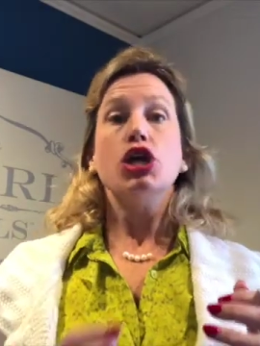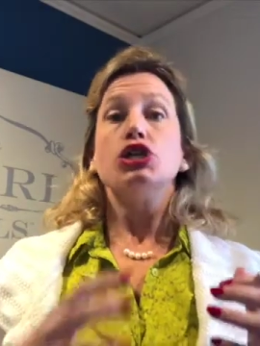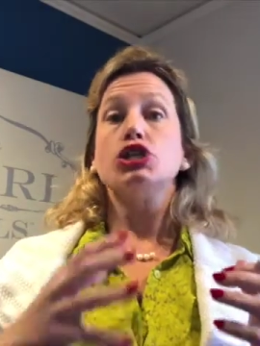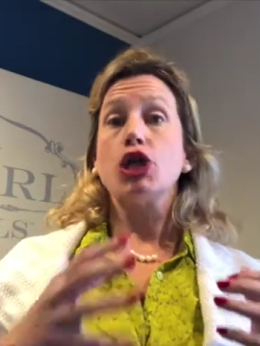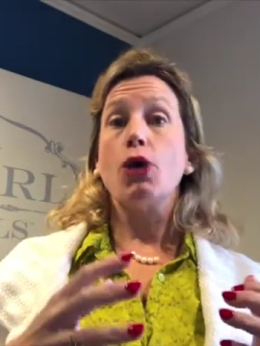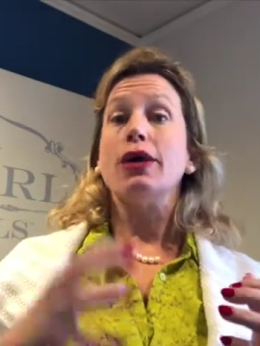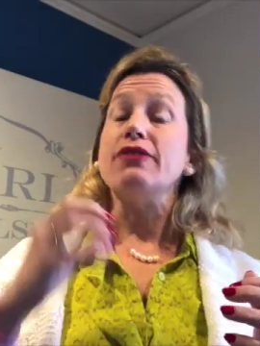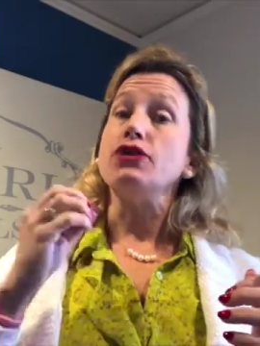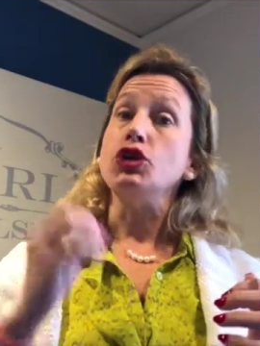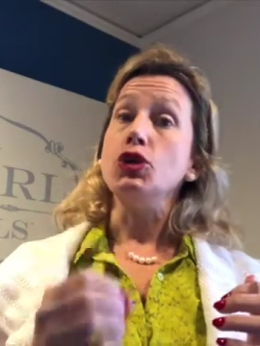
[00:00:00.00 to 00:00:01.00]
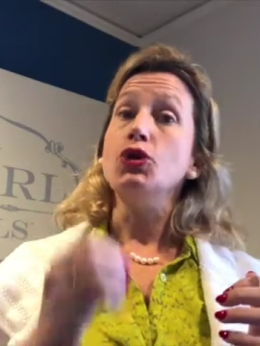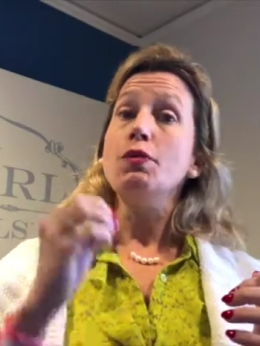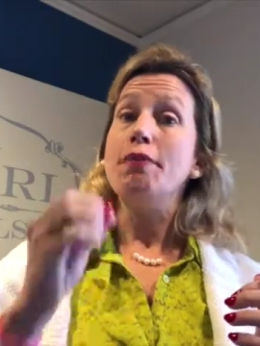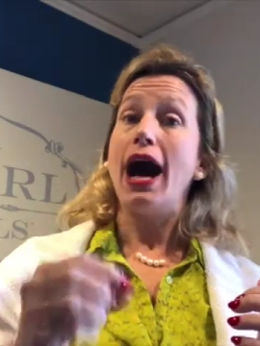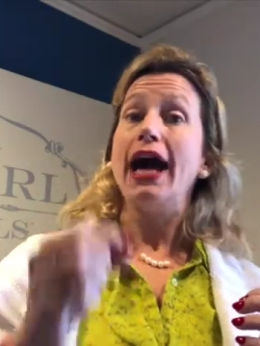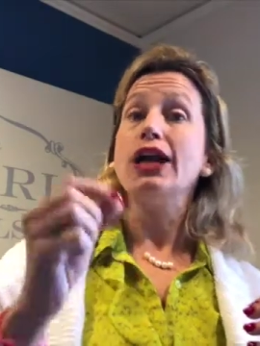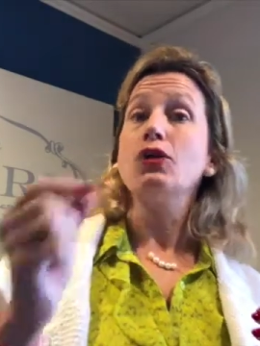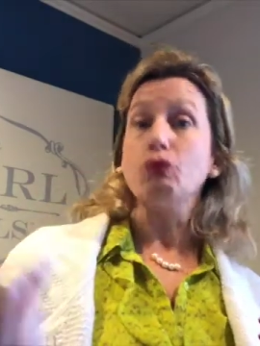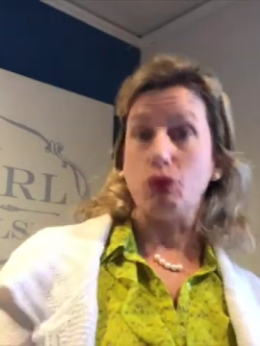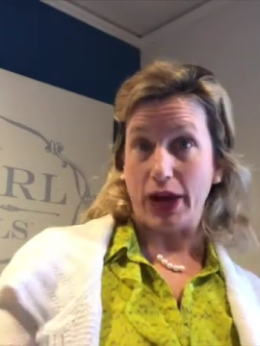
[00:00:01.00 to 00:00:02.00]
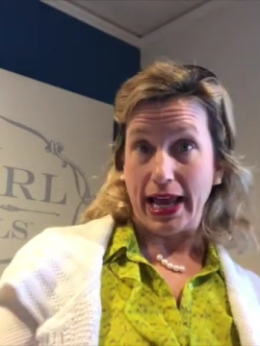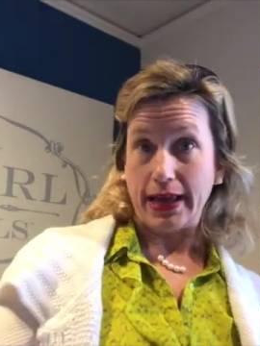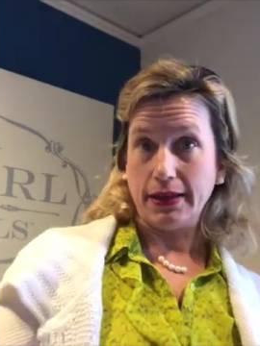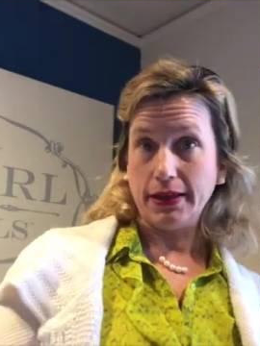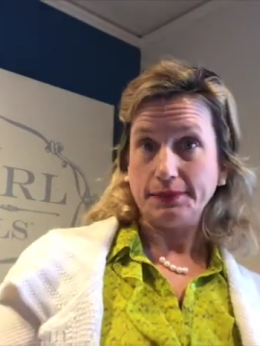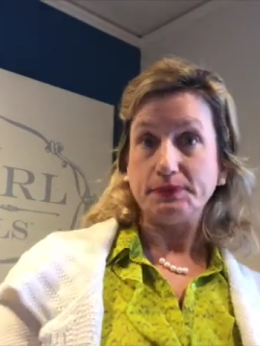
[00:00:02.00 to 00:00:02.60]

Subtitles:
So if you buy a ring